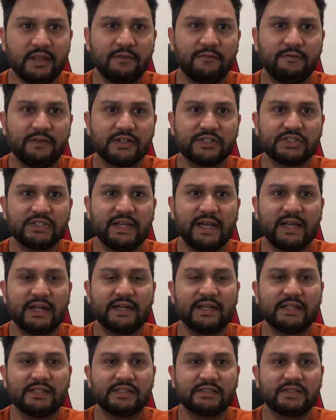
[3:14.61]

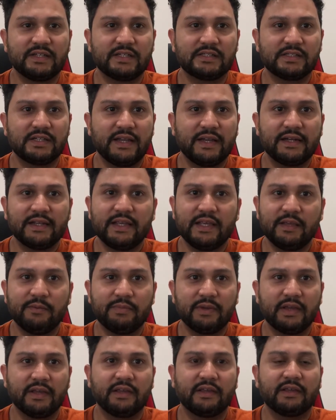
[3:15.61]
functionality such as lane
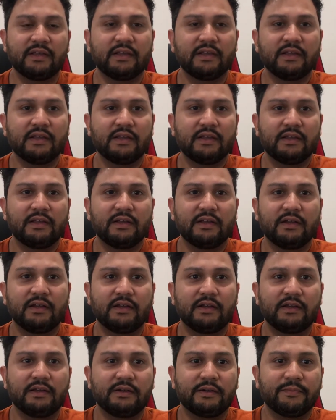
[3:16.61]
keeping,
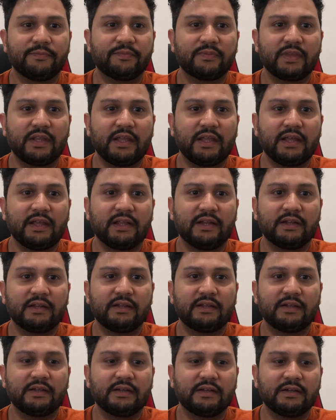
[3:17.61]

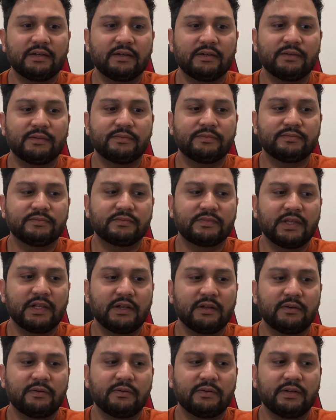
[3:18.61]
and
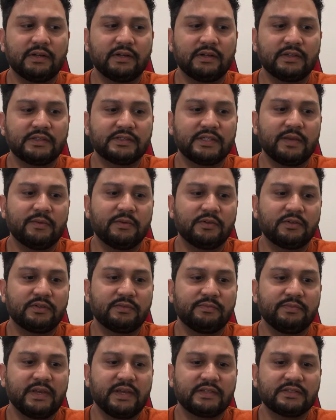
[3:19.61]
is able to
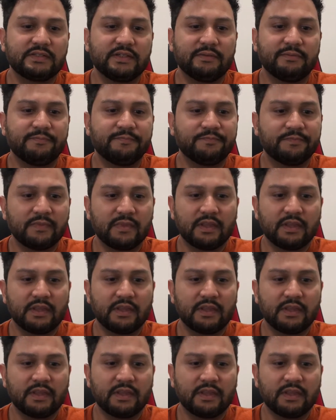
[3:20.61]
make some,